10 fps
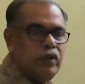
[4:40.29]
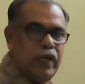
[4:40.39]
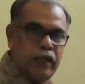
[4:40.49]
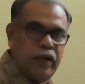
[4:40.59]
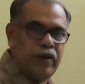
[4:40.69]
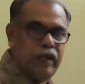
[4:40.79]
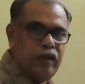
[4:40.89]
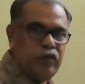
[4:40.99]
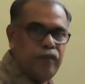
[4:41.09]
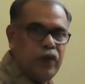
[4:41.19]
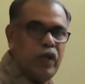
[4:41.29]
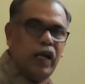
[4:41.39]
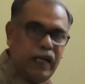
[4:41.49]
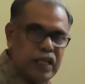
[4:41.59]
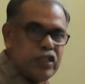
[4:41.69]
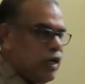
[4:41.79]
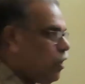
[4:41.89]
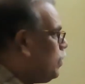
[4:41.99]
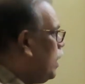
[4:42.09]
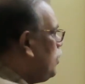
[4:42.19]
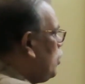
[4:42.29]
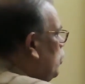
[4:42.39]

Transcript: Journal entry is cash account debtor